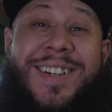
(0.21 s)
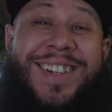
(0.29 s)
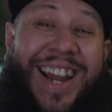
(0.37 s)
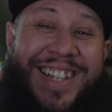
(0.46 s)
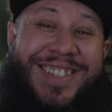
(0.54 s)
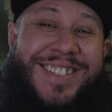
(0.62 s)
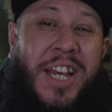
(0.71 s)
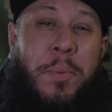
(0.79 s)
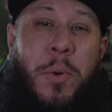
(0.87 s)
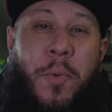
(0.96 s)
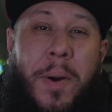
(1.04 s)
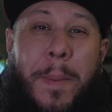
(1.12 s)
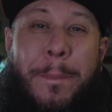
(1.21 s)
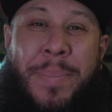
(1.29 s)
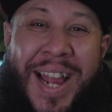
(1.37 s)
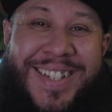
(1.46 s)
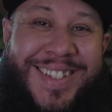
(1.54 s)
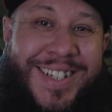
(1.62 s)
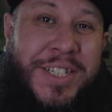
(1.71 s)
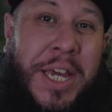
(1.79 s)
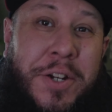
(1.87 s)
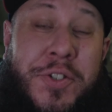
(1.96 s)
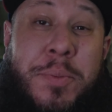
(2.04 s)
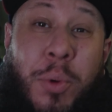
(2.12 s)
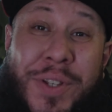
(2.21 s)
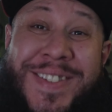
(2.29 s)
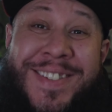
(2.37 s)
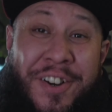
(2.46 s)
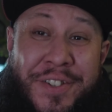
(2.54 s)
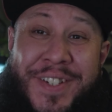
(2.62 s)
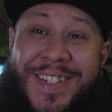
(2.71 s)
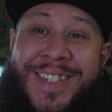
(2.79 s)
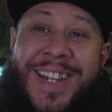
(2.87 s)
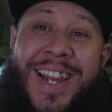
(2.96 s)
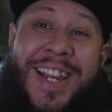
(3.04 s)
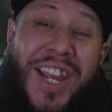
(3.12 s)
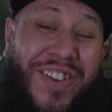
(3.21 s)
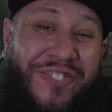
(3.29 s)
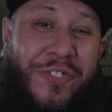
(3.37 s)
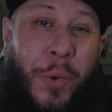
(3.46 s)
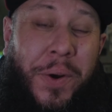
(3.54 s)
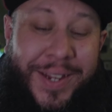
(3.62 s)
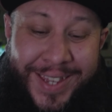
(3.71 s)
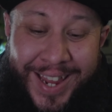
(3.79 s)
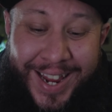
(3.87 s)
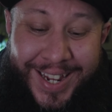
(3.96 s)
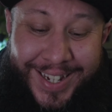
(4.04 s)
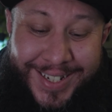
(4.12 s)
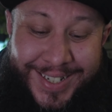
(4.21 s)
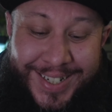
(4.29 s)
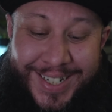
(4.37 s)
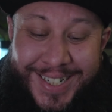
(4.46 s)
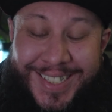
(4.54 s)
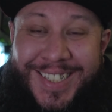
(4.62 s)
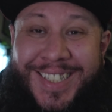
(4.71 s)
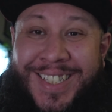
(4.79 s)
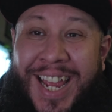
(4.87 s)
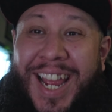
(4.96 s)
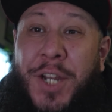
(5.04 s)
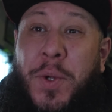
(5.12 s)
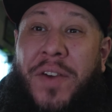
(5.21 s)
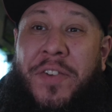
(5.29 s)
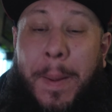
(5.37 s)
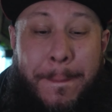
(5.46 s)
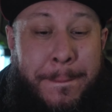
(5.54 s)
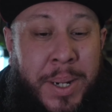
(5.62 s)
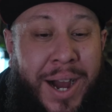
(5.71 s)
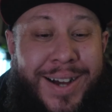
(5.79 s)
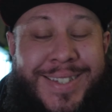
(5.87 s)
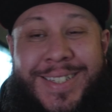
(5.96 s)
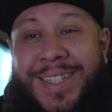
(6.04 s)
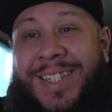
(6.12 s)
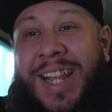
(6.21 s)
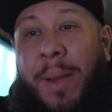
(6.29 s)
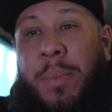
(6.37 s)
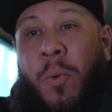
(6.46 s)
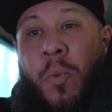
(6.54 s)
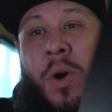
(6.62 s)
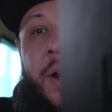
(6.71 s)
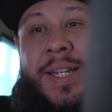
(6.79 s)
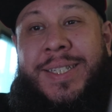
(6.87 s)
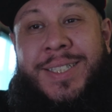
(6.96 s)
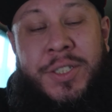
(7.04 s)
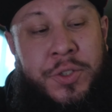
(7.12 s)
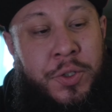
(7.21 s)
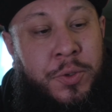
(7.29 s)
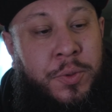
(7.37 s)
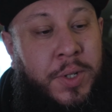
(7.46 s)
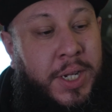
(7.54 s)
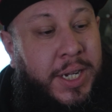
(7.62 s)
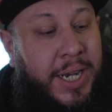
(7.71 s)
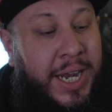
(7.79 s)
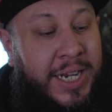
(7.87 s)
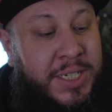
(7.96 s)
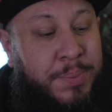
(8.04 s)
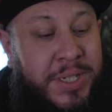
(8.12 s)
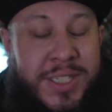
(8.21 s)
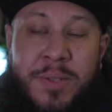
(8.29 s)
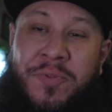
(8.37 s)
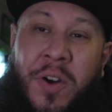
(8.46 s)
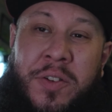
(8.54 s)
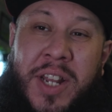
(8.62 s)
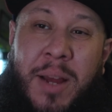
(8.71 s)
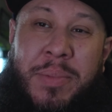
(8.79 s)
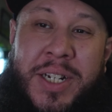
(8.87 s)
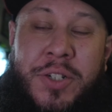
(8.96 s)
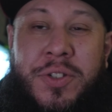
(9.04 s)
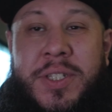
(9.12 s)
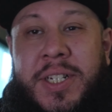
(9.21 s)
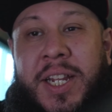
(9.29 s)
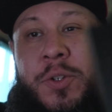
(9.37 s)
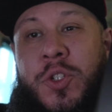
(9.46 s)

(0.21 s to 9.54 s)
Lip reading: Ladies and gentlemen, welcome back to the channel. It's your boy Sergi J in 4K. Today I do have an unboxing that I've been wanting to do just because it's a phone that I've been interested in.